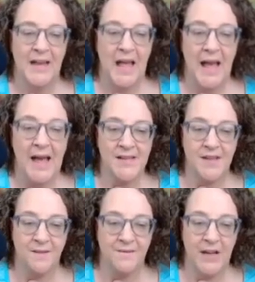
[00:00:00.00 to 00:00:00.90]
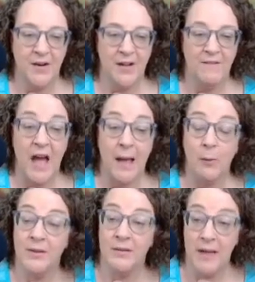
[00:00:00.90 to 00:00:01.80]
has a fear of I
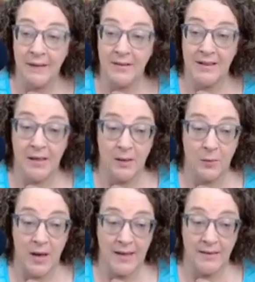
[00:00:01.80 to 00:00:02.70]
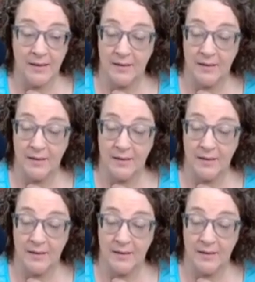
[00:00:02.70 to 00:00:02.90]
will never get it right.